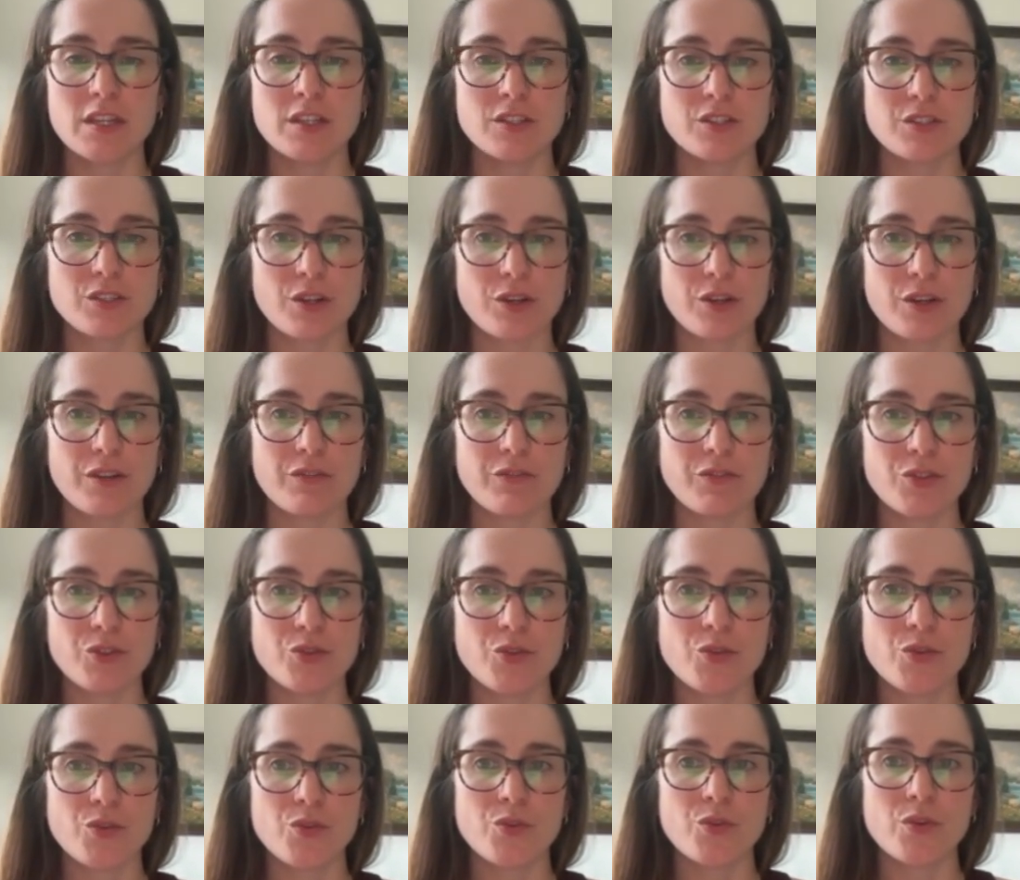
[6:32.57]
So if
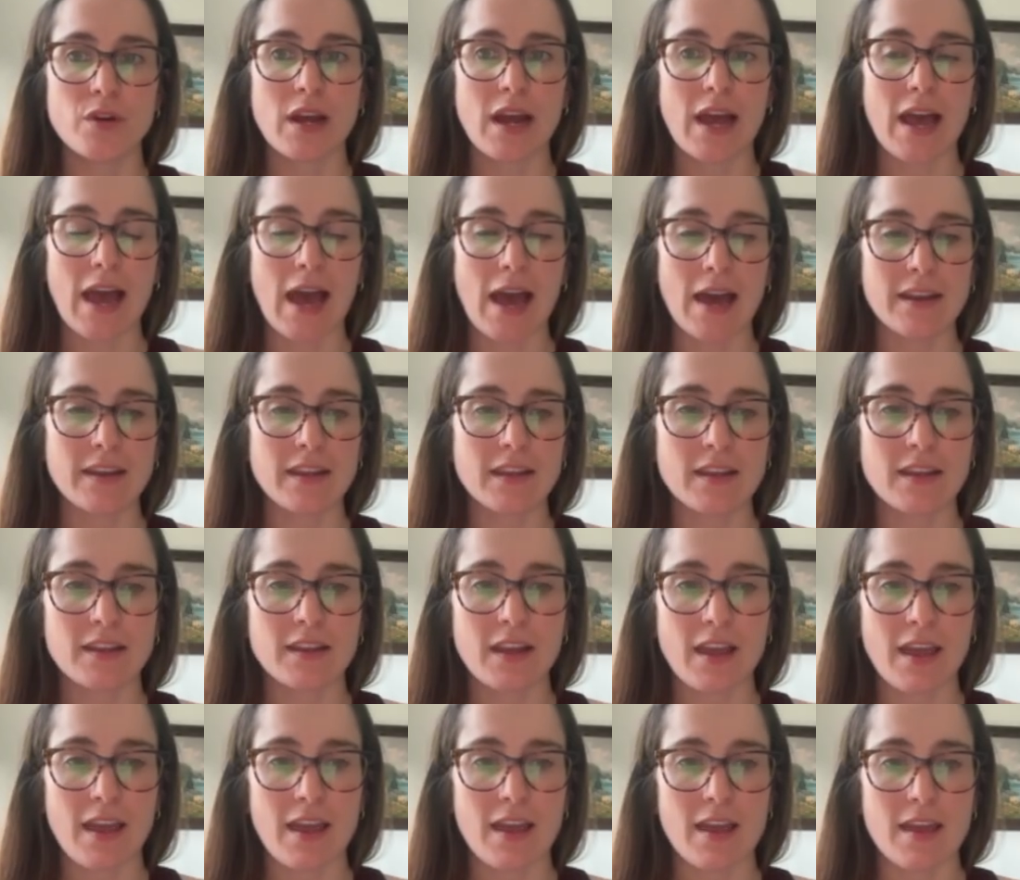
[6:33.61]
you added
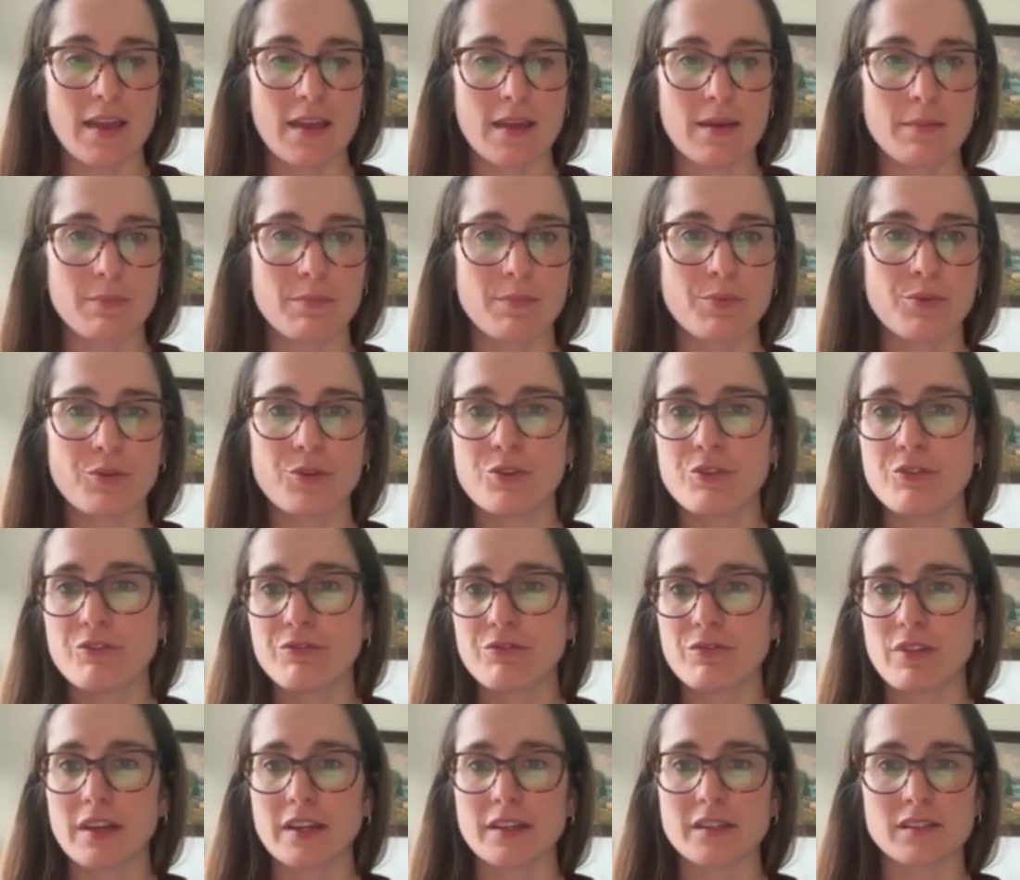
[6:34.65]
a
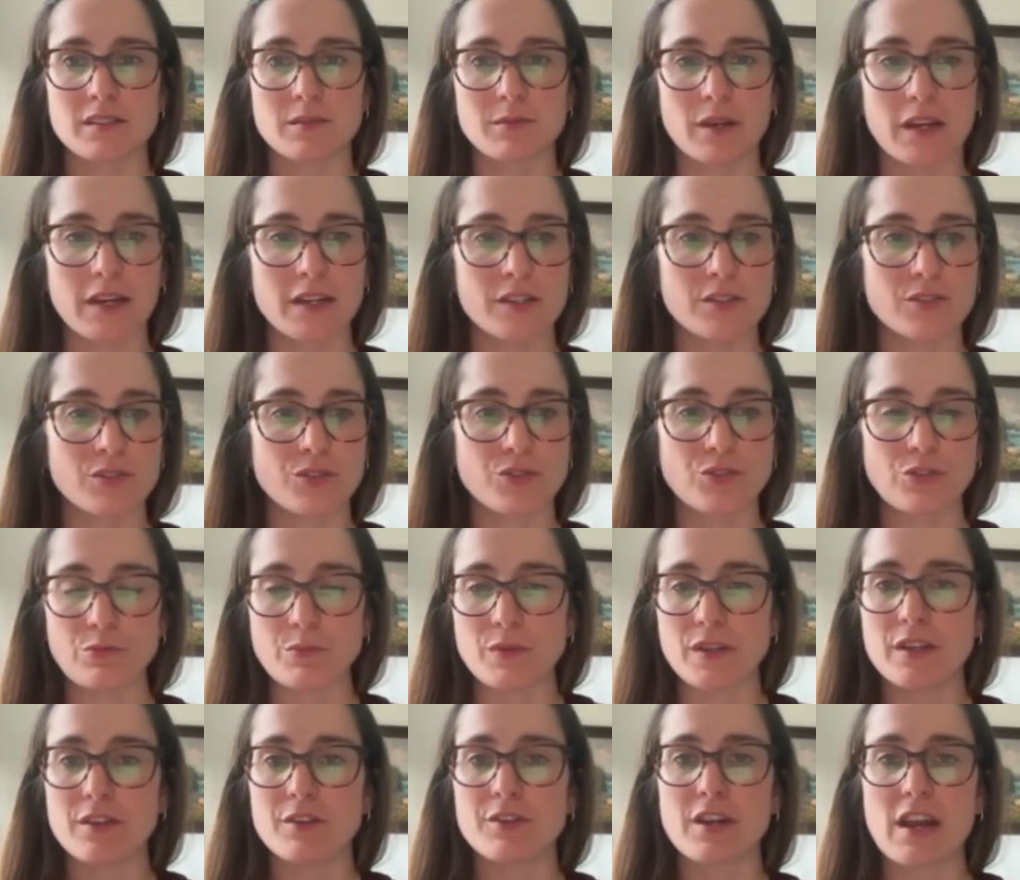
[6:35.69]
proof, like some kind of social
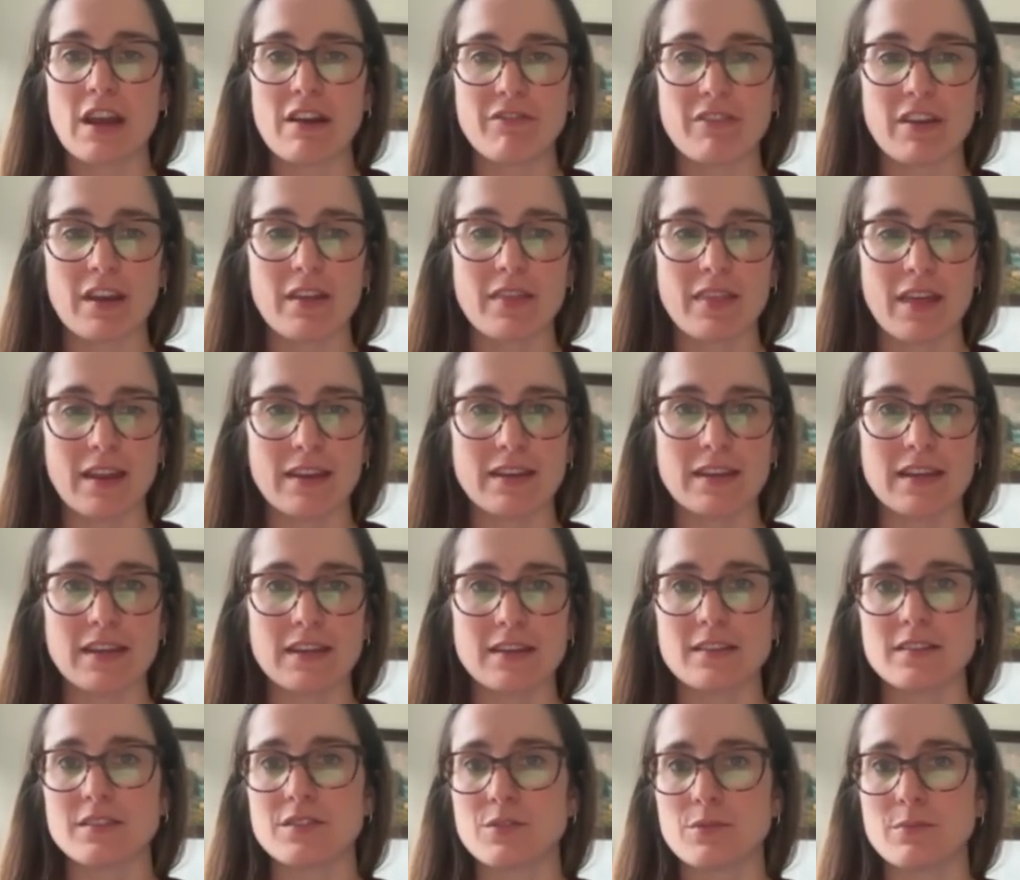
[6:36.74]
media graphic that
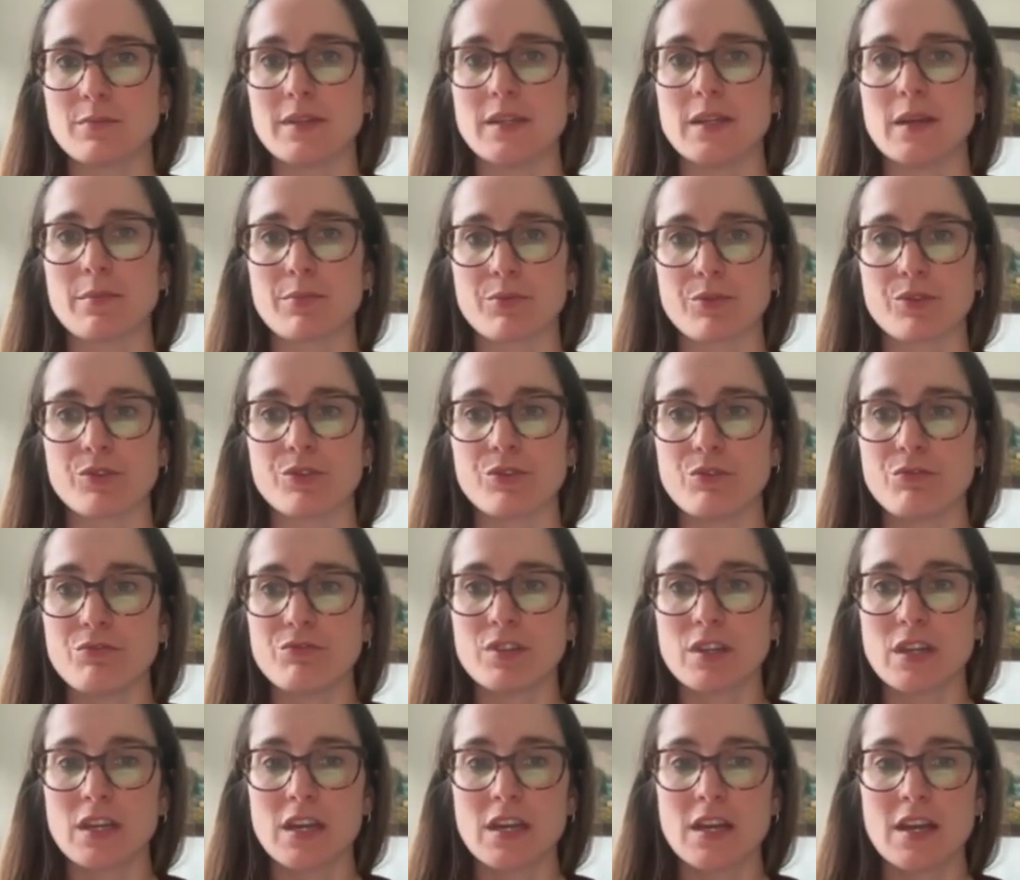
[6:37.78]
needed to be approved,